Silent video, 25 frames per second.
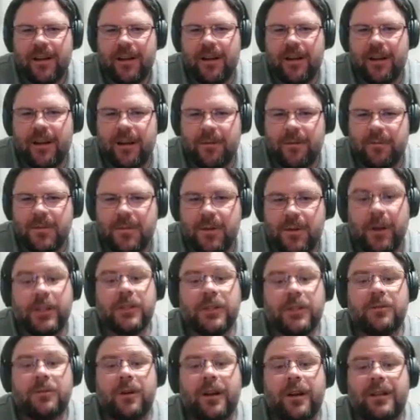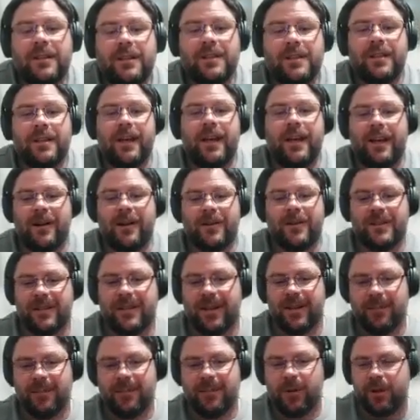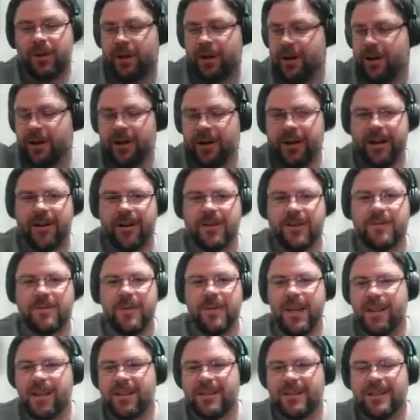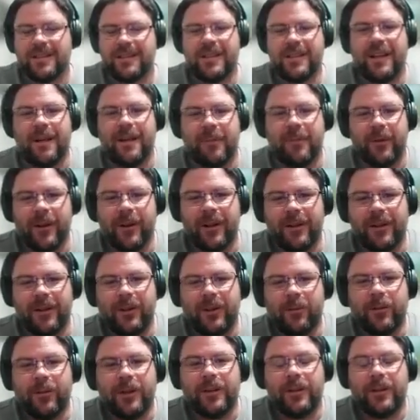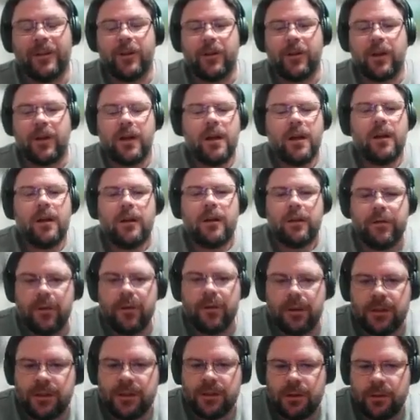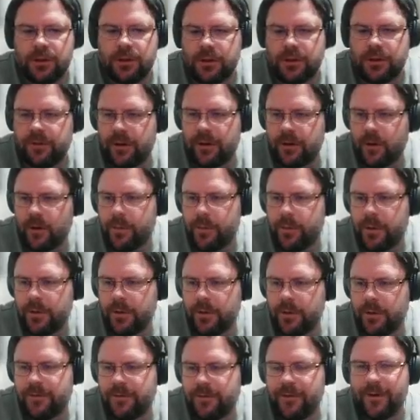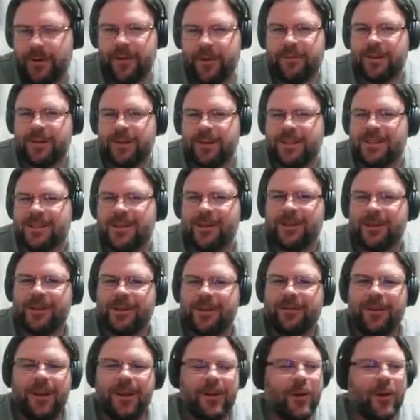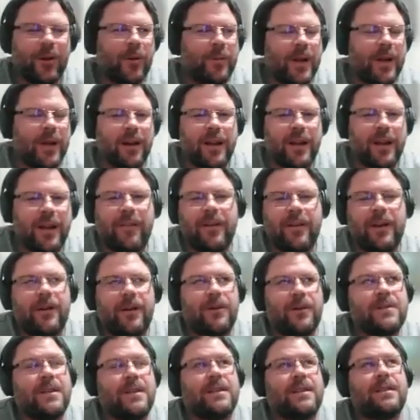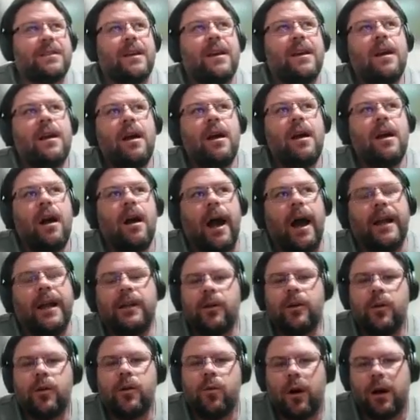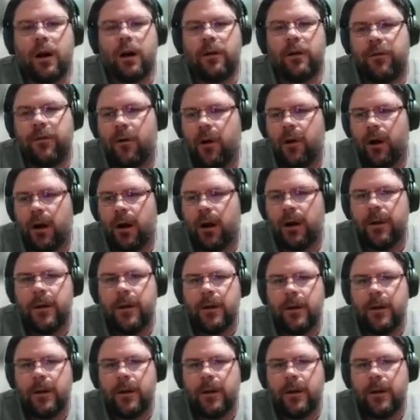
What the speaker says: So I just wanted to say, pull the curtain. Here's me. This is it. I'm a real dude. Full disclosure for the group. Full disclosure for the group here. Kevin knows this. I do work for